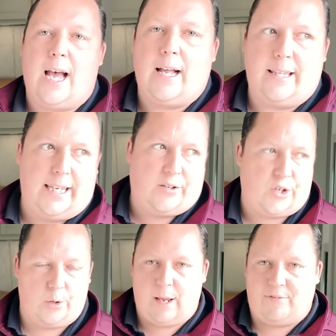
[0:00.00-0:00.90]
not need
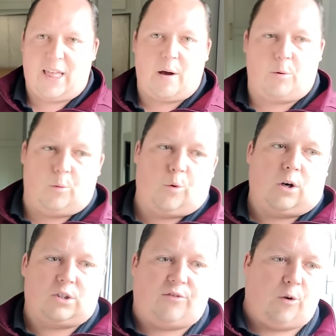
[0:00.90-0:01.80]
to if that one
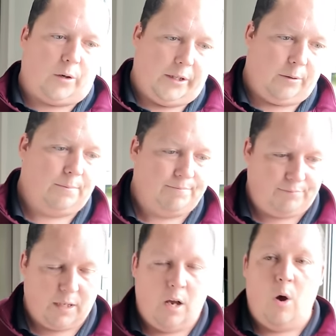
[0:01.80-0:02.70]
works for you. Right.